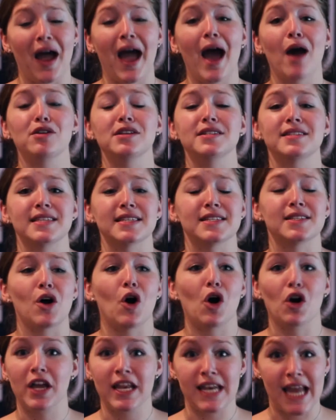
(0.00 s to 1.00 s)
how does this
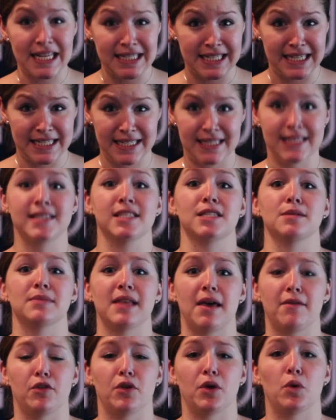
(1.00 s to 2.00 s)
all connect at a system
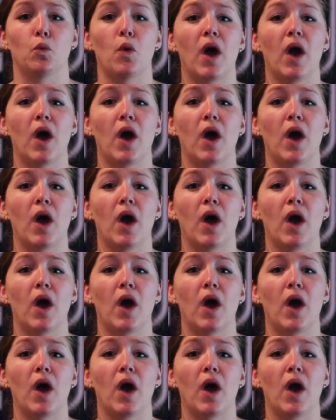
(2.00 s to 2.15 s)
level and